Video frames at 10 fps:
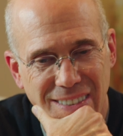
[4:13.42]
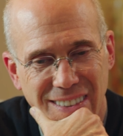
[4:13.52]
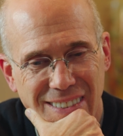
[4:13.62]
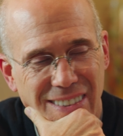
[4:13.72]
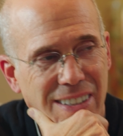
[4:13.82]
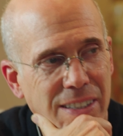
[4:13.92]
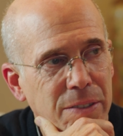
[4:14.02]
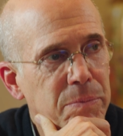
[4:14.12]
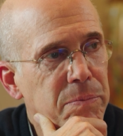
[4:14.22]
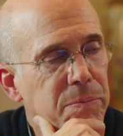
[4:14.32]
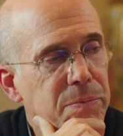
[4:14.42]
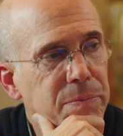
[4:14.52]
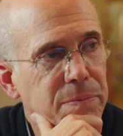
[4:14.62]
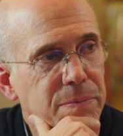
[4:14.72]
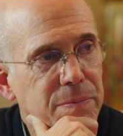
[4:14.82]
which is scary
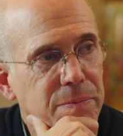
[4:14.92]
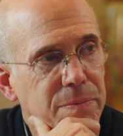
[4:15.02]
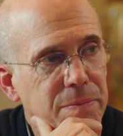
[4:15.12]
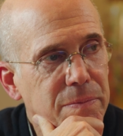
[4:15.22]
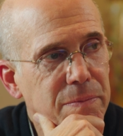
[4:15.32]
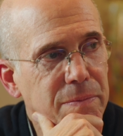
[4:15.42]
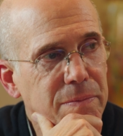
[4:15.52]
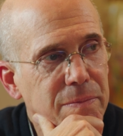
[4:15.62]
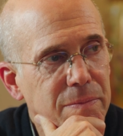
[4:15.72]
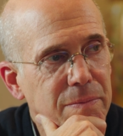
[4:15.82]
because, you know, you're a pretty connected